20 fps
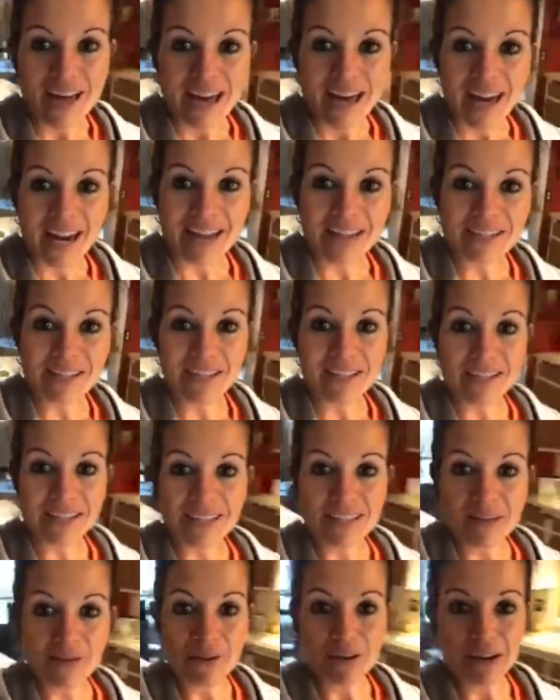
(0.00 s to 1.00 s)
And as you can
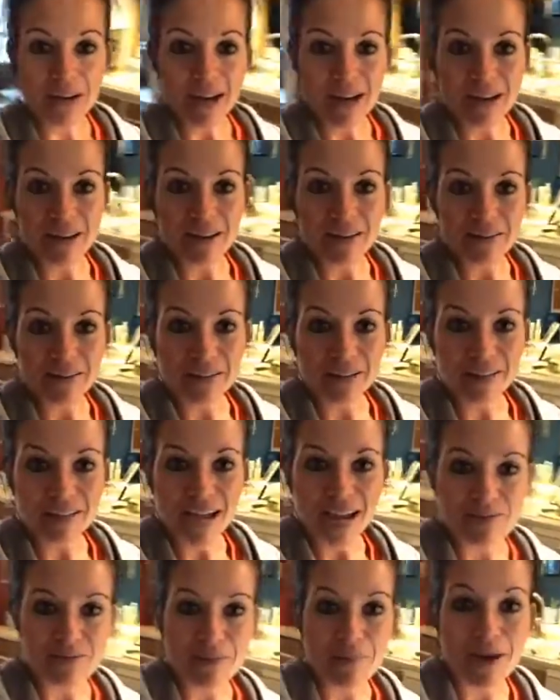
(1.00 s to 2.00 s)
see, it's
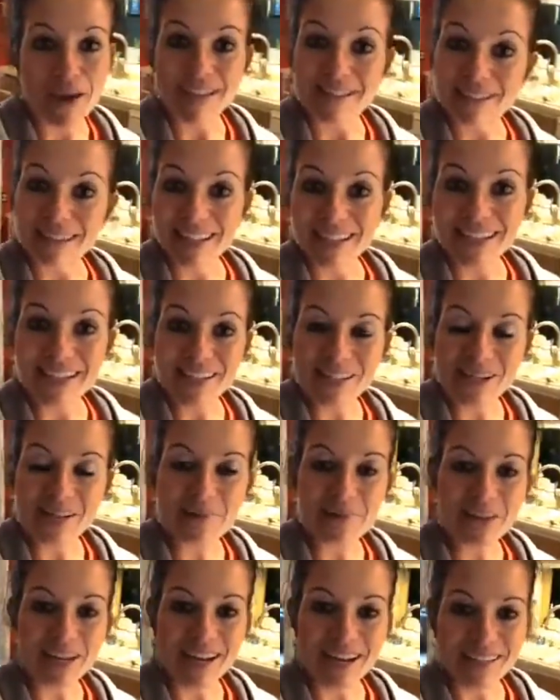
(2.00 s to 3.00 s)
kind of a mess in the kitchen
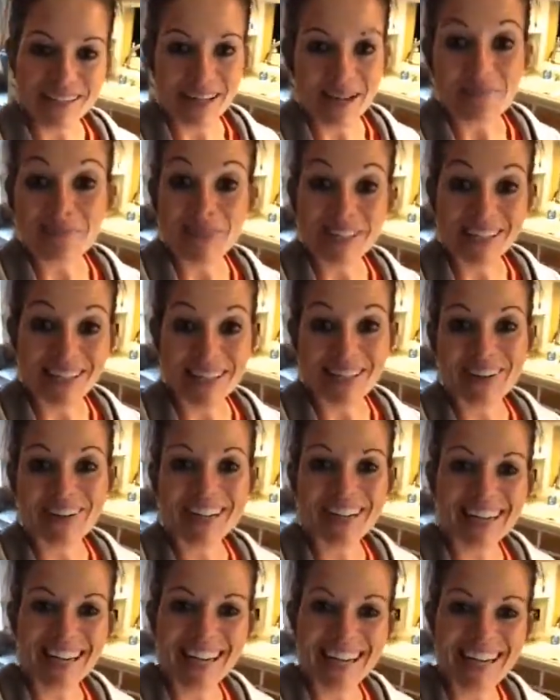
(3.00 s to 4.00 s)
because I'm busy
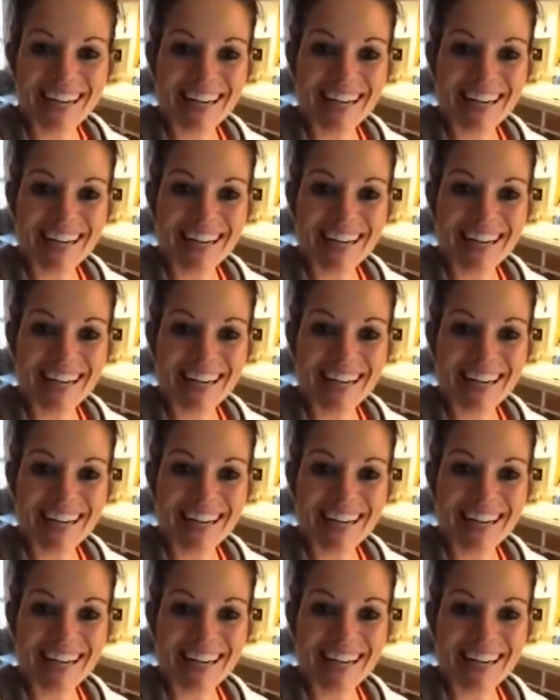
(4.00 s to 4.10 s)
cooking.